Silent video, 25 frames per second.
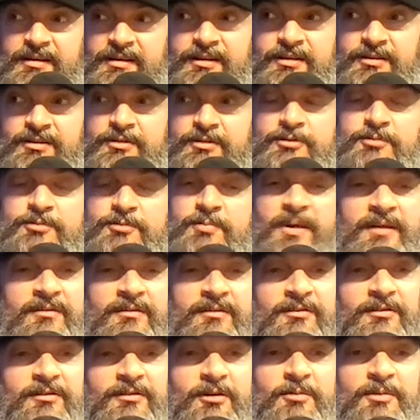you spend
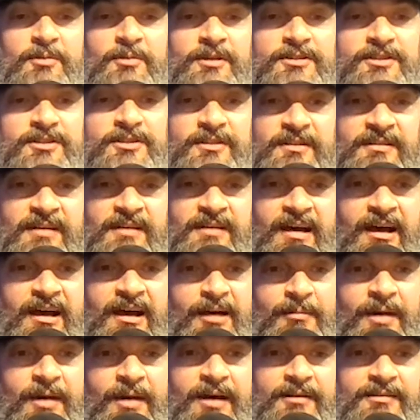so much of your
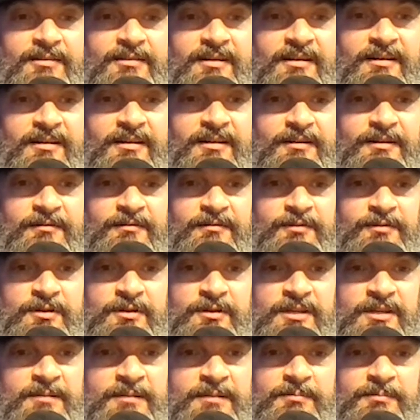time out there. If you
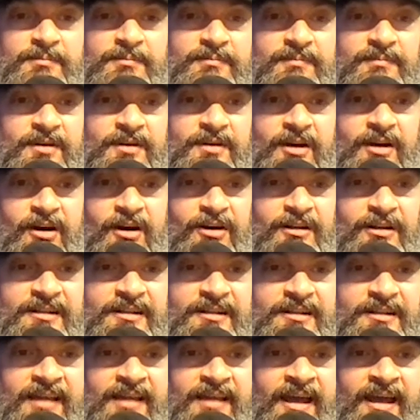keep calling
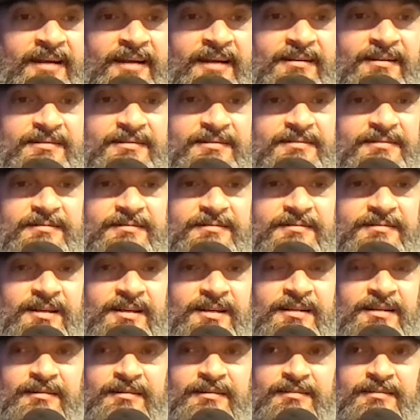it that,
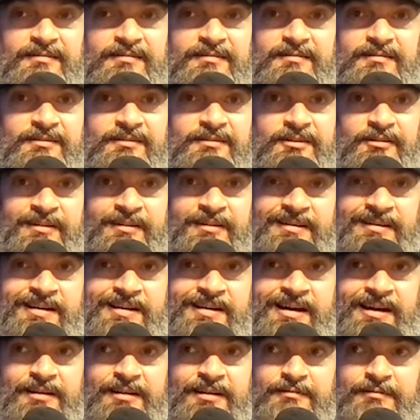then you're ne-
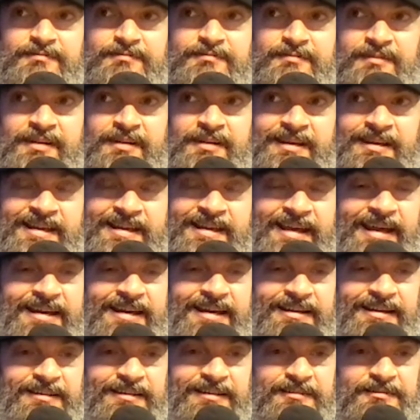kind of
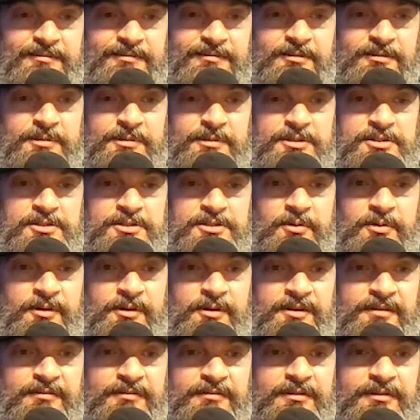negating the
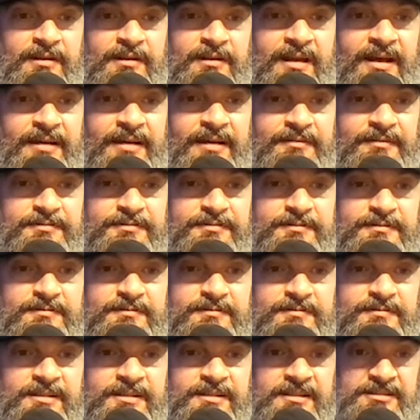majority of your life,
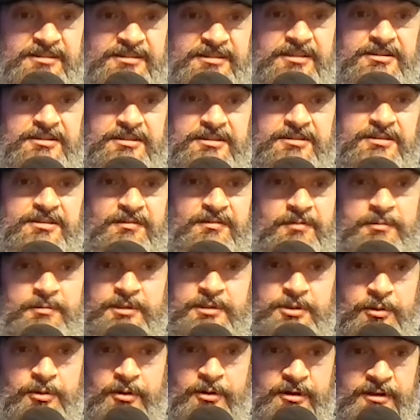the existence of the
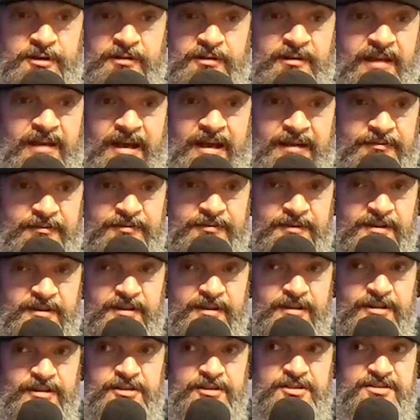majority of your life.
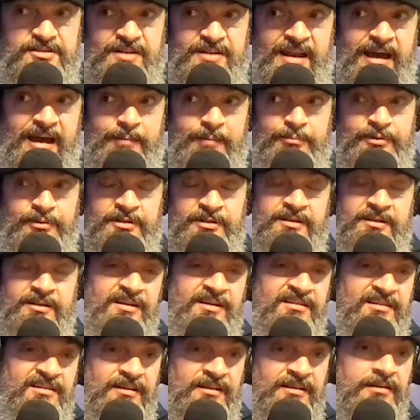You're just not putting
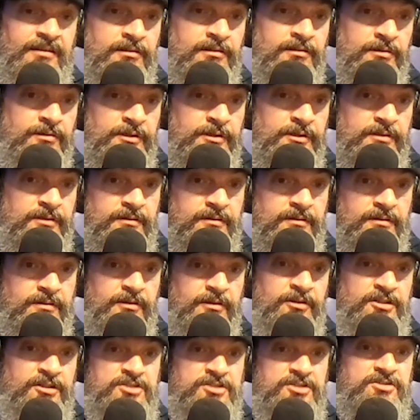anything into it,
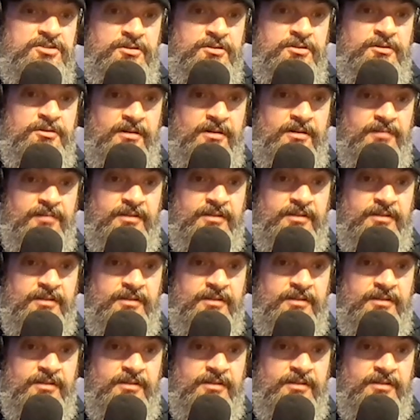or you're just doing enough to